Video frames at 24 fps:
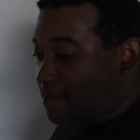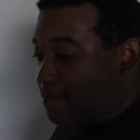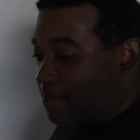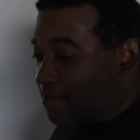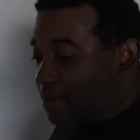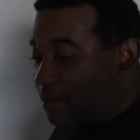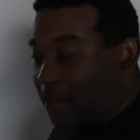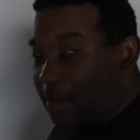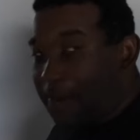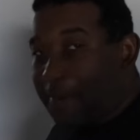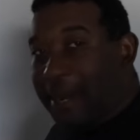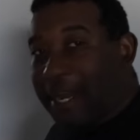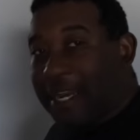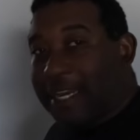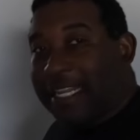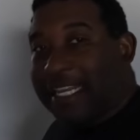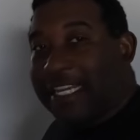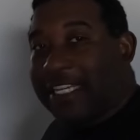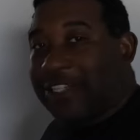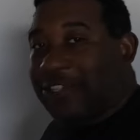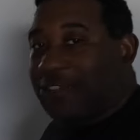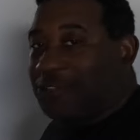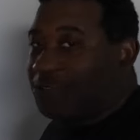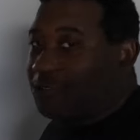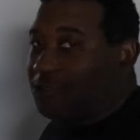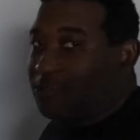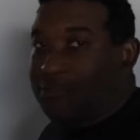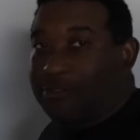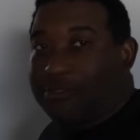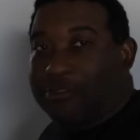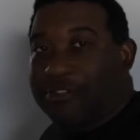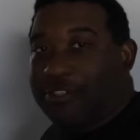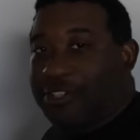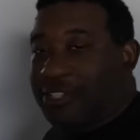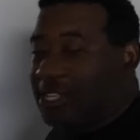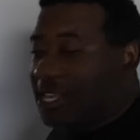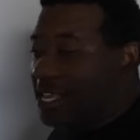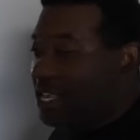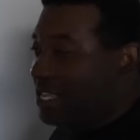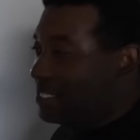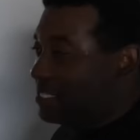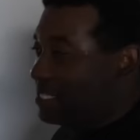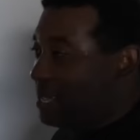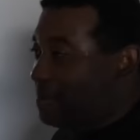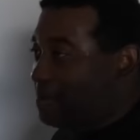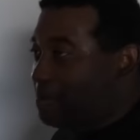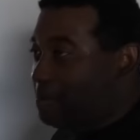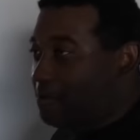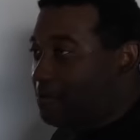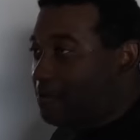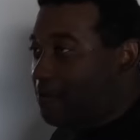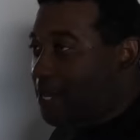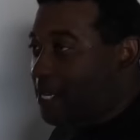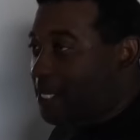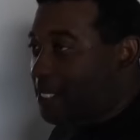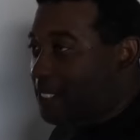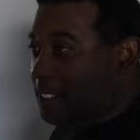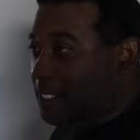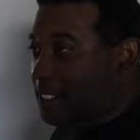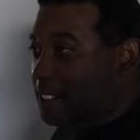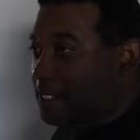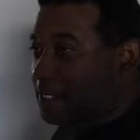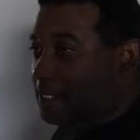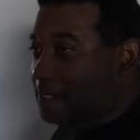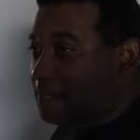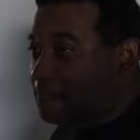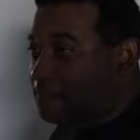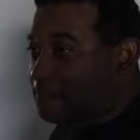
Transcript: Where everybody needs you, you just can't stop and rest.